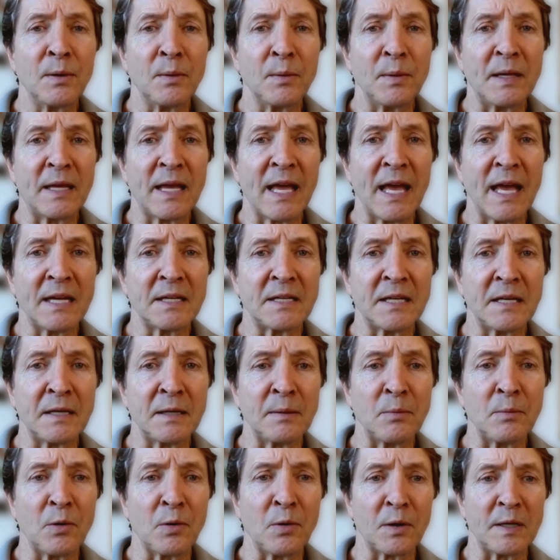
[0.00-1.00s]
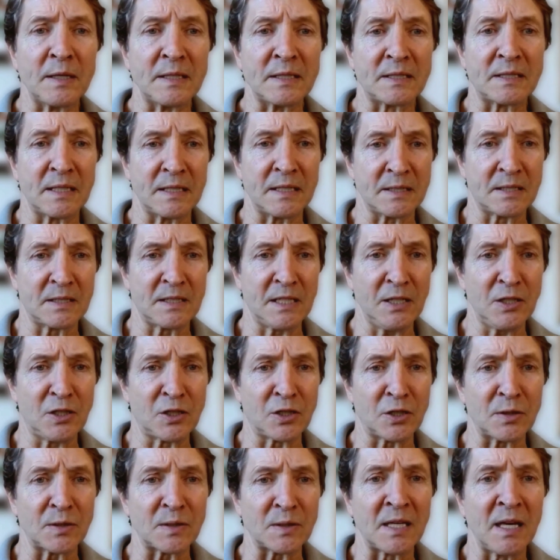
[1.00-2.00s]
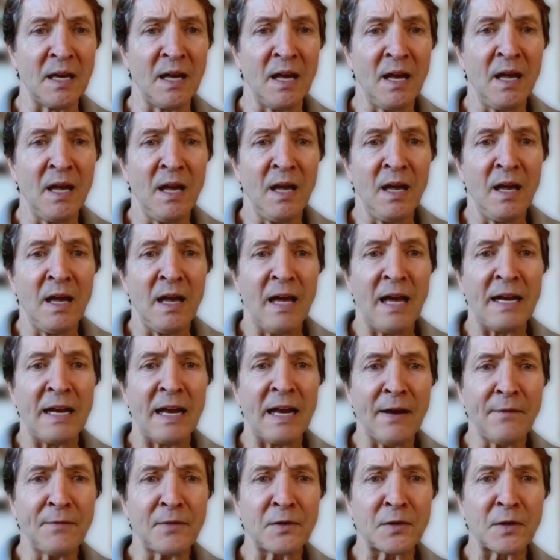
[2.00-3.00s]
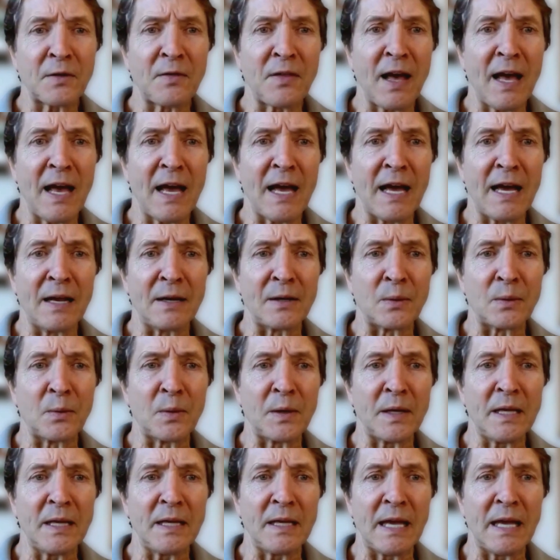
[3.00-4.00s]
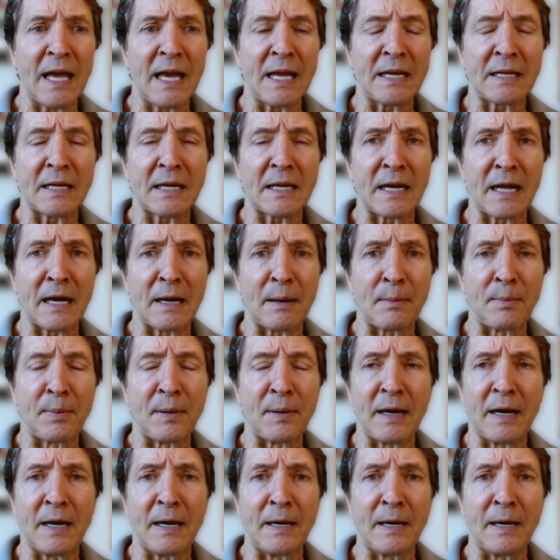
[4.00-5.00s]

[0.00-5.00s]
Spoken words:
but we can't anymore as teachers. And after that, we ended up